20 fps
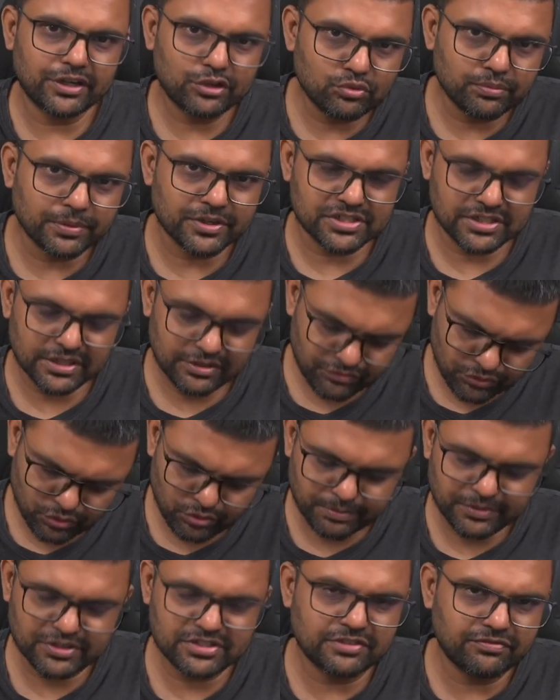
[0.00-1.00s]
2%,
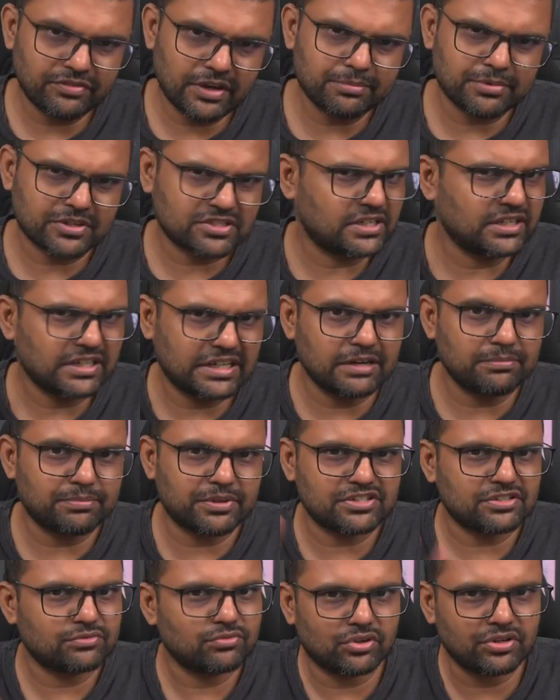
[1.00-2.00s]
4%, 5%,
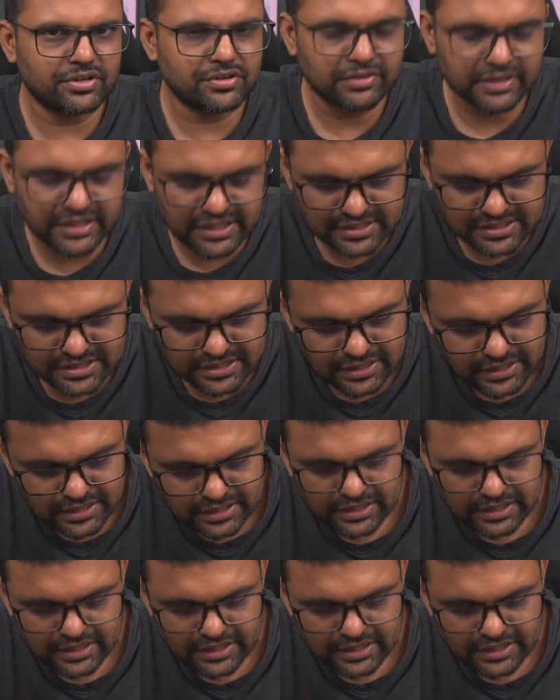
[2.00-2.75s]
10%, whatever it is.